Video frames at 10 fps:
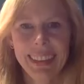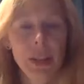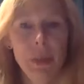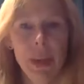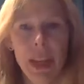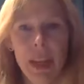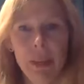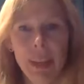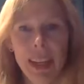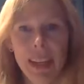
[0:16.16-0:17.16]
its many
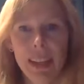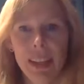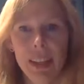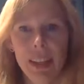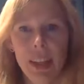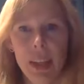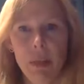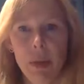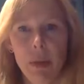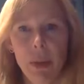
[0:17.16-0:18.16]
applications in the
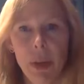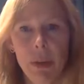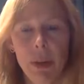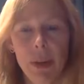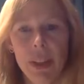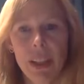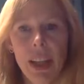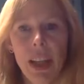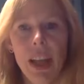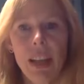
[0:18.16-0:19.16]
mobile networks.
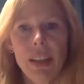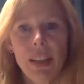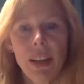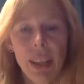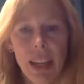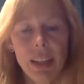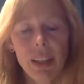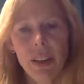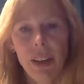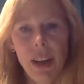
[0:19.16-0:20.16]
So I'd like to
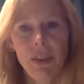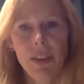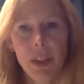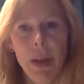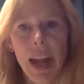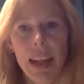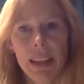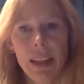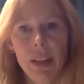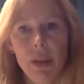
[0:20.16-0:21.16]
start off just by
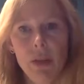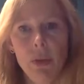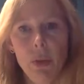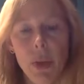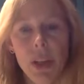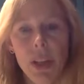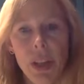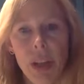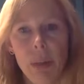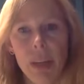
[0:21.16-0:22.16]
asking you which
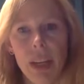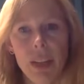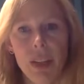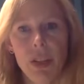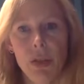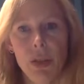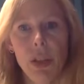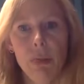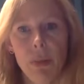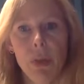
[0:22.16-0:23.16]
application you see the
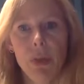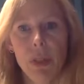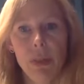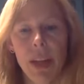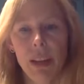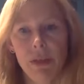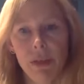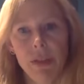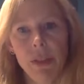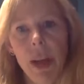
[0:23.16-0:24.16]
most demand
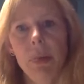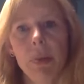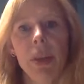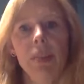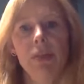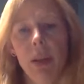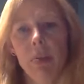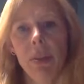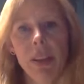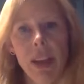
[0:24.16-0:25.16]
for fiber with. Fiber
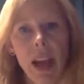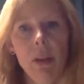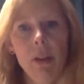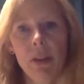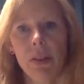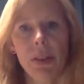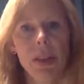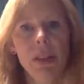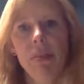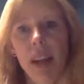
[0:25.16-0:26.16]
to the tower,
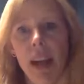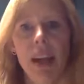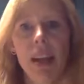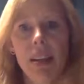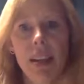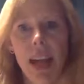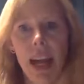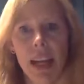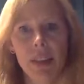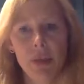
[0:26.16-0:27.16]
C-RAN,
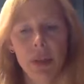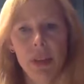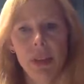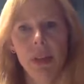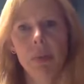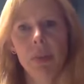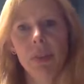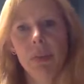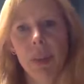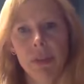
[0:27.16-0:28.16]
DAS, where do you see the most
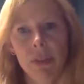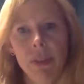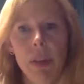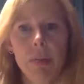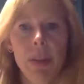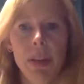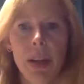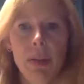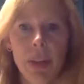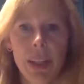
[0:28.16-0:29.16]
demand for fiber in the
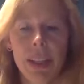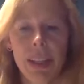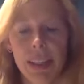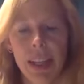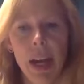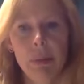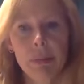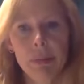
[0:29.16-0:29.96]
network at this time?